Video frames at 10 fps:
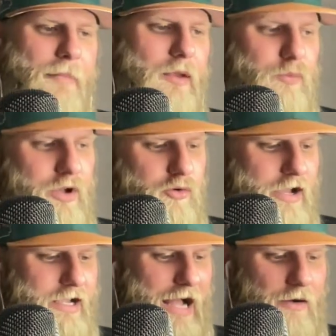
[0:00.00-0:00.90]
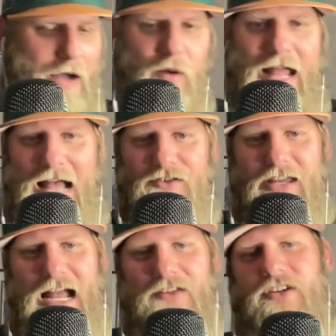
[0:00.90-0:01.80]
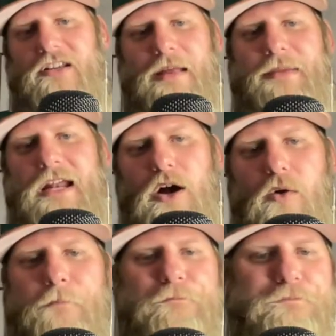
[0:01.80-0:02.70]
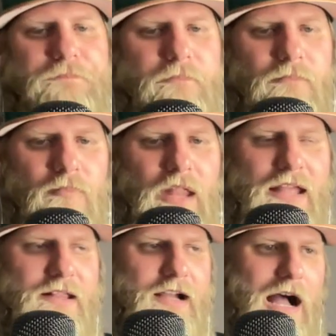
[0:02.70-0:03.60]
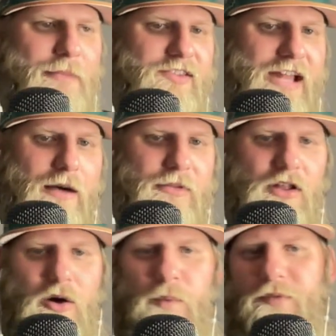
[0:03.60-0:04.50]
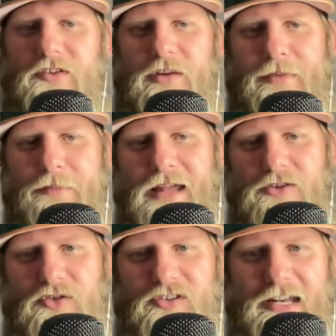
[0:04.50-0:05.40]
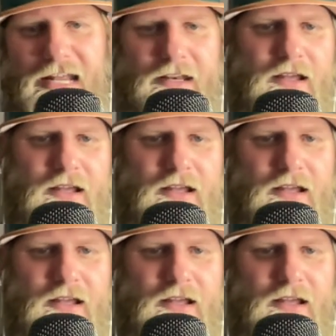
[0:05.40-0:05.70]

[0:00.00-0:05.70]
Real quick, I want to ask you guys, you can let me know in the comments down below if there's something you'd be interested in.